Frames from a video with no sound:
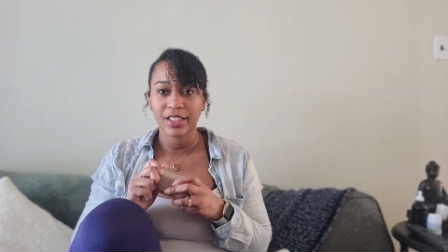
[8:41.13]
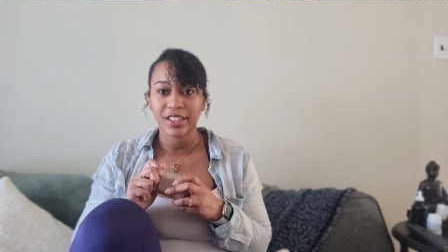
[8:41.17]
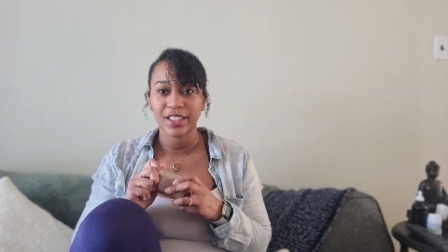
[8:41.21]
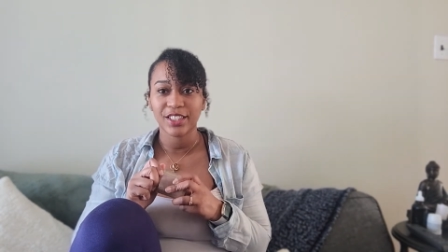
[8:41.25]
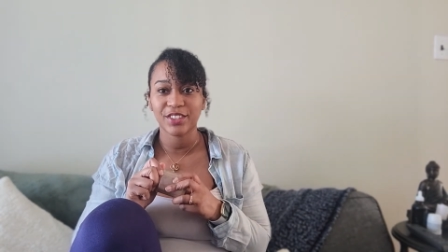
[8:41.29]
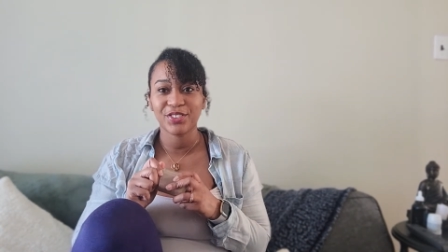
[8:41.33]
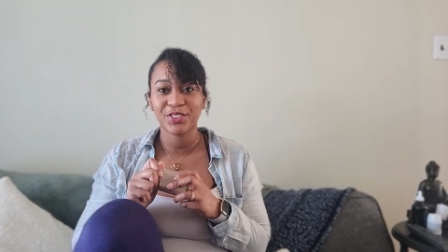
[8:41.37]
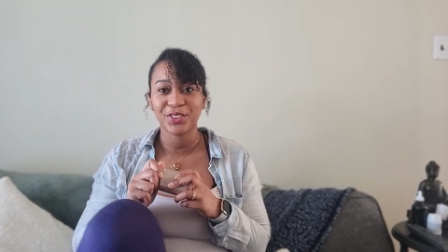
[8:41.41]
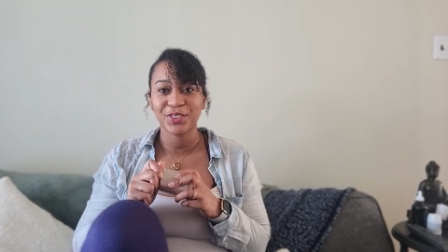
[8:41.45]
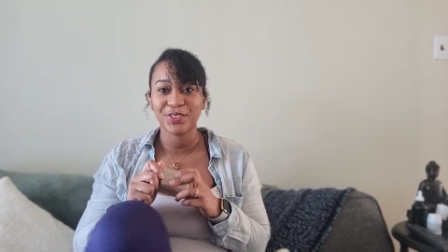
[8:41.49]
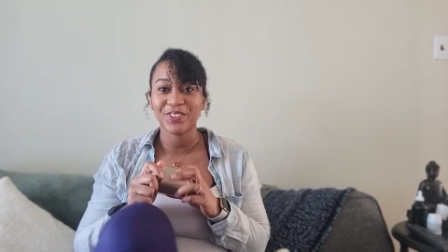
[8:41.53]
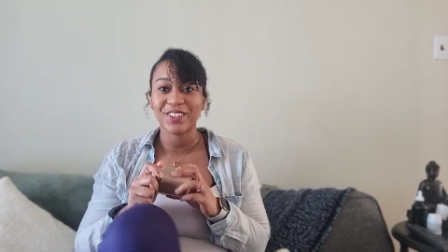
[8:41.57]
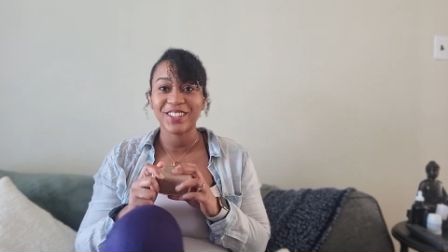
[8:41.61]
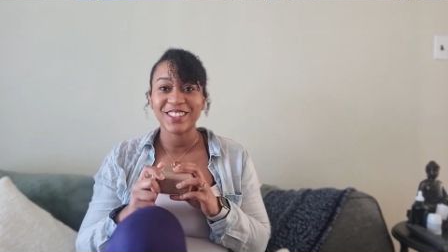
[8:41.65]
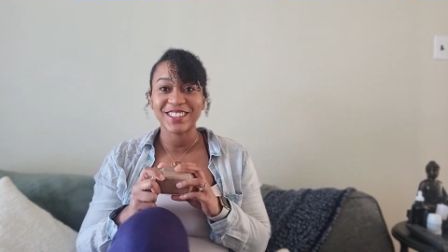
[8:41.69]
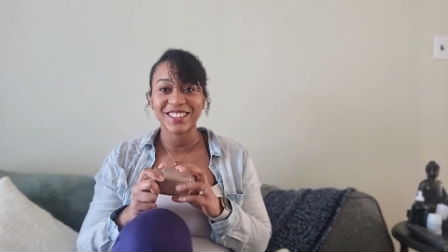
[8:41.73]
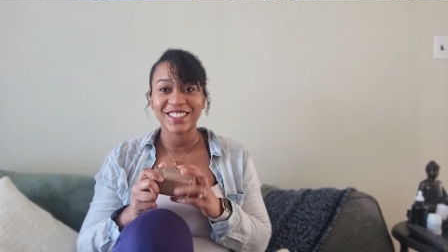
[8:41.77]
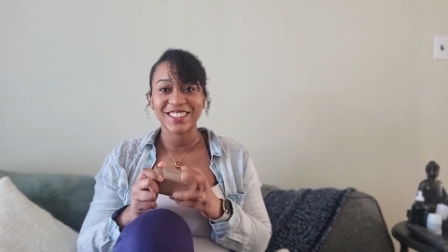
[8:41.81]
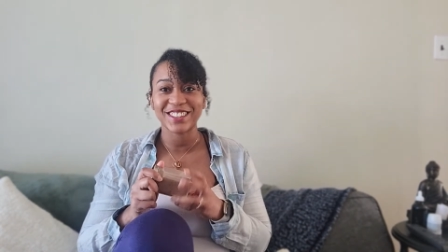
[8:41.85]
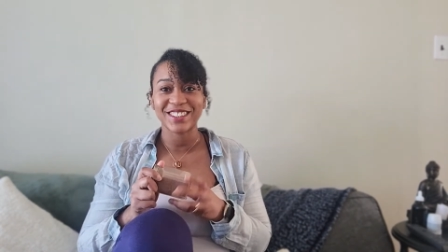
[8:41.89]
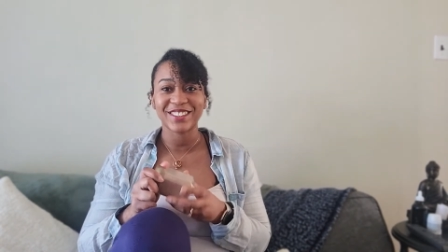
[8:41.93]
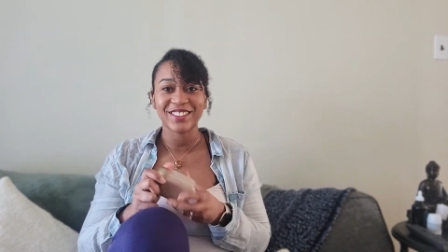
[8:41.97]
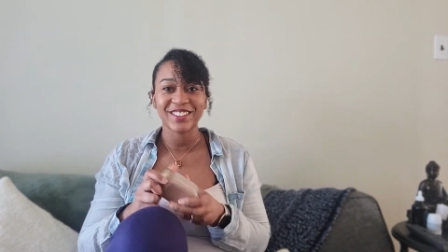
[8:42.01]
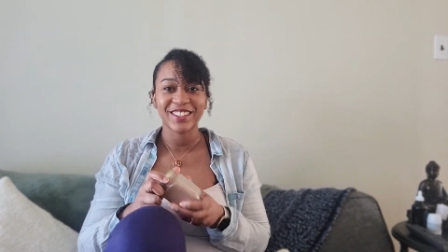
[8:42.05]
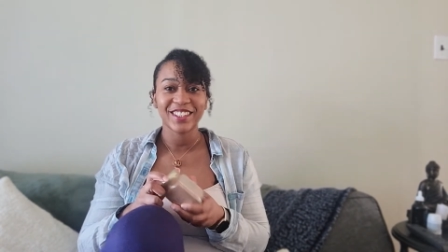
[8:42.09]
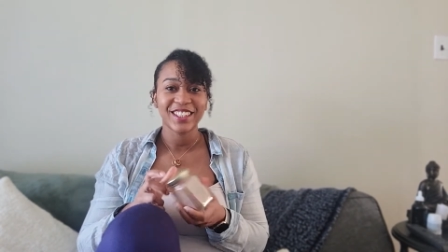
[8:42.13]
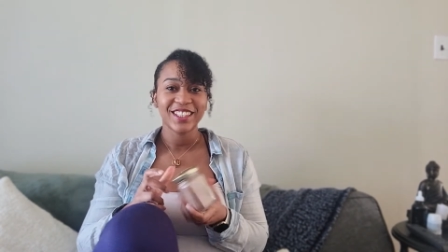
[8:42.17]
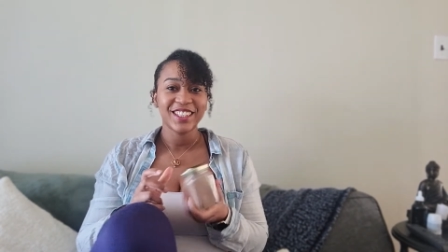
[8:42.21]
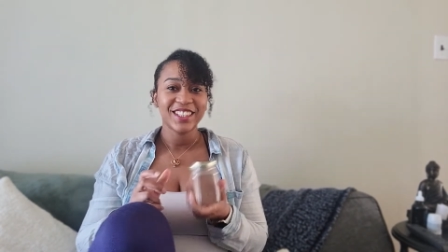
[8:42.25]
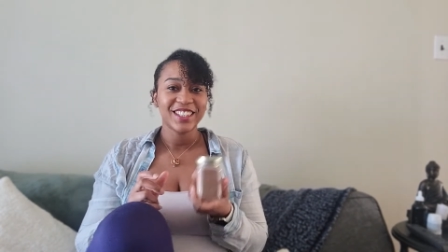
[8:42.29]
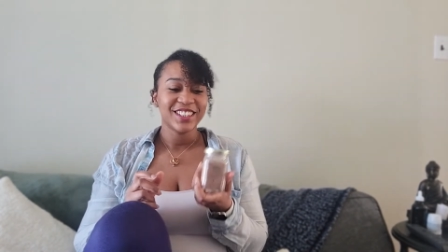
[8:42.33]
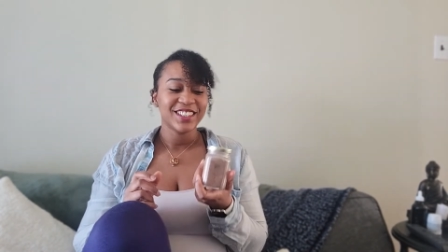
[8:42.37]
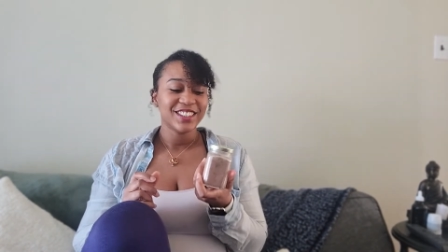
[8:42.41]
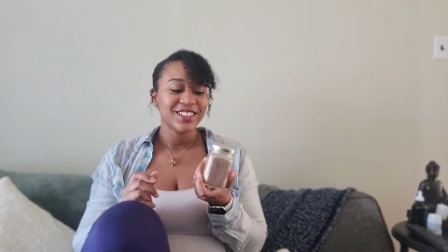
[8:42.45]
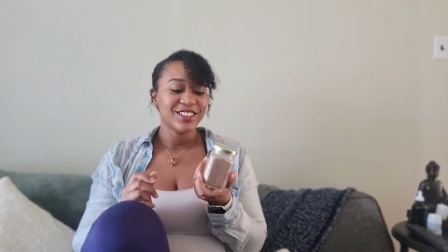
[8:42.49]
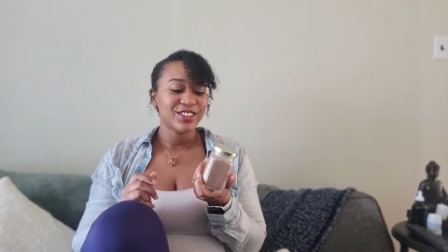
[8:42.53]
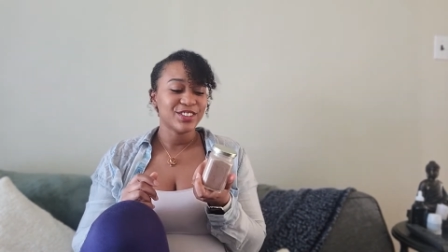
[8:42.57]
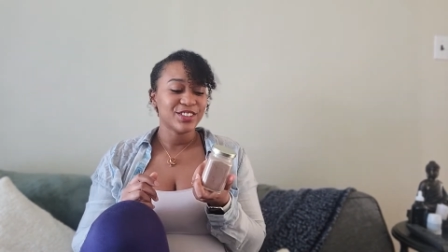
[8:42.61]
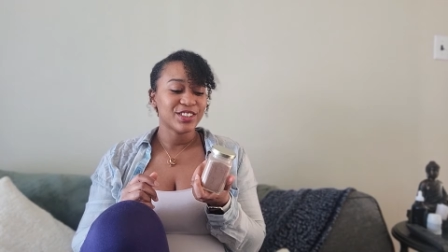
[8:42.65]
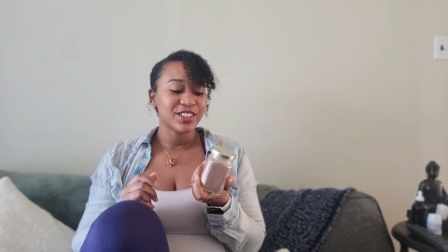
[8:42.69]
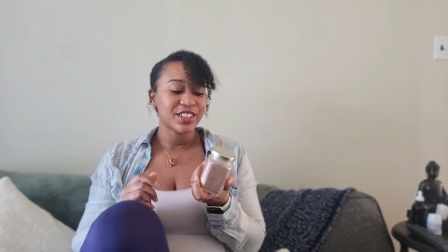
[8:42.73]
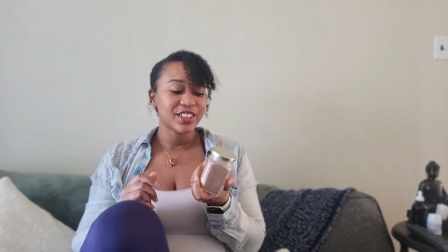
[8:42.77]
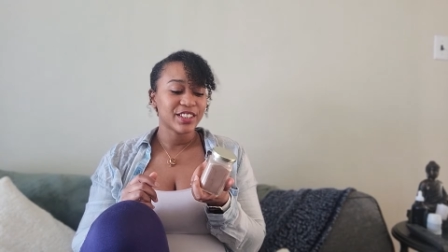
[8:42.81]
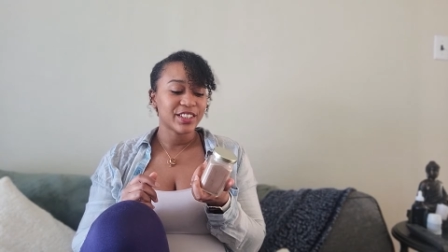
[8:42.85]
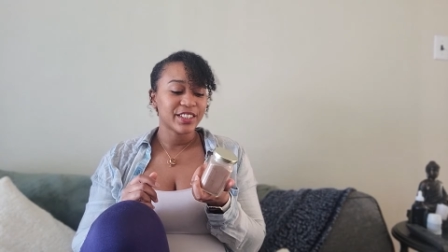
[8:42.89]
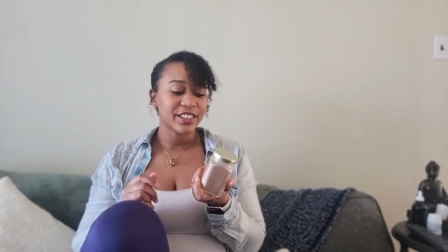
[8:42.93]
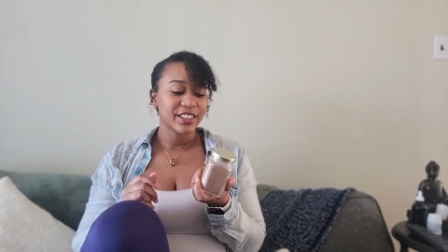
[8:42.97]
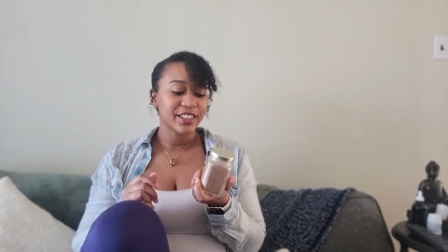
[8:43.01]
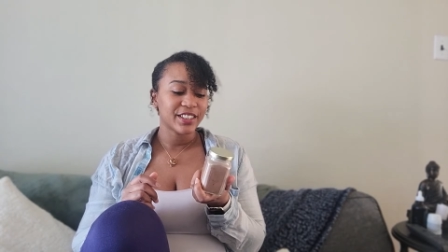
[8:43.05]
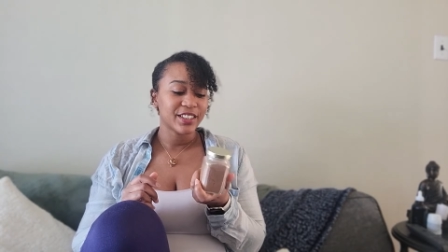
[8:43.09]
if you want to, you
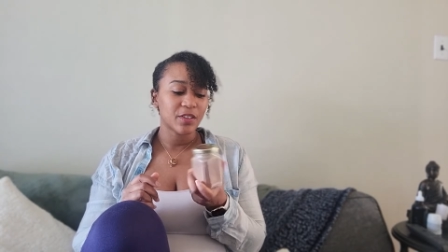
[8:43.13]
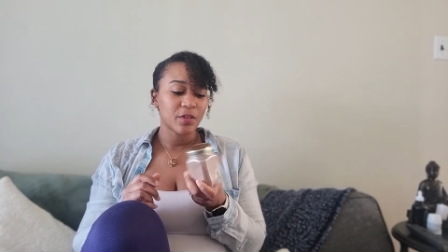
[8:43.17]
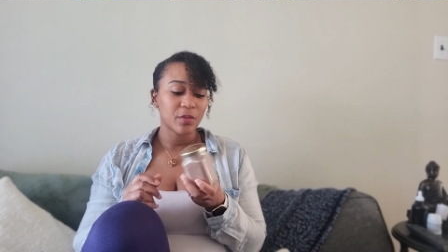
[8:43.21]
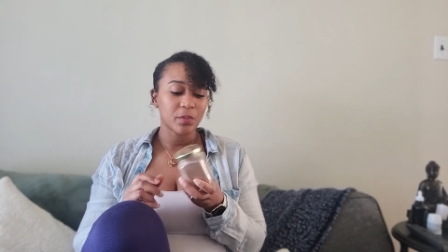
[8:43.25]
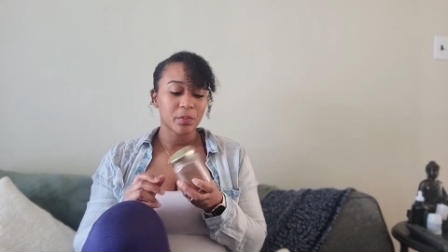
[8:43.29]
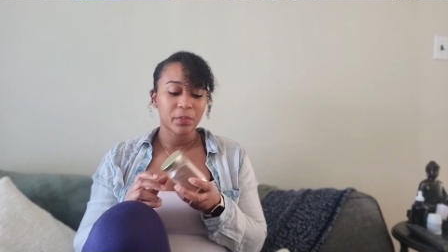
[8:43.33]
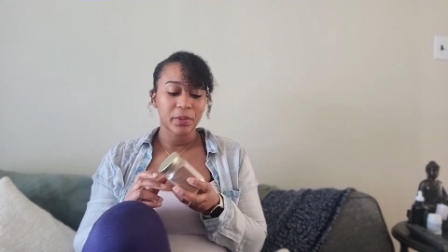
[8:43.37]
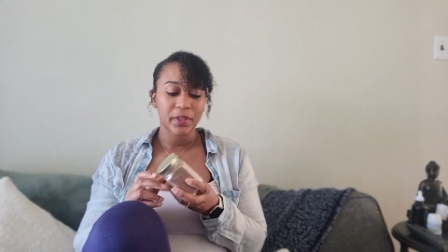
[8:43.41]
could.